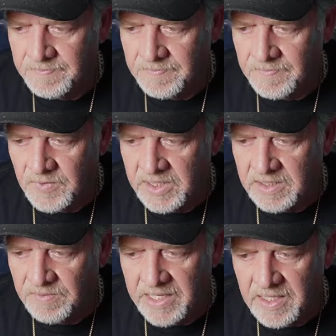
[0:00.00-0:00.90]
we need to
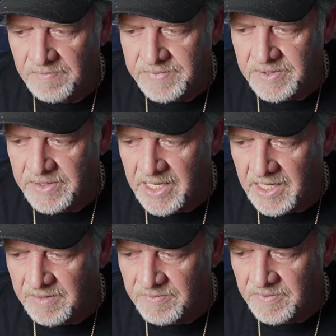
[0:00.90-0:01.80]
wake up to that.
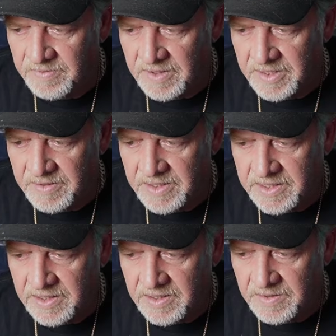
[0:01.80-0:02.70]
We really, really
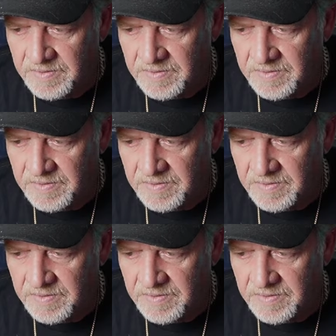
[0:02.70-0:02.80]
do.